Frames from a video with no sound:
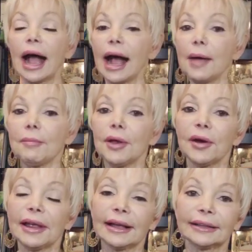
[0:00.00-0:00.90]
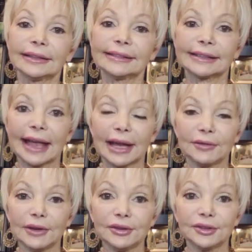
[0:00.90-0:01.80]
I'm Mary Ellen
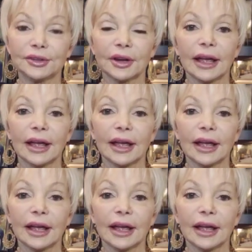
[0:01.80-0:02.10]
Saganovich.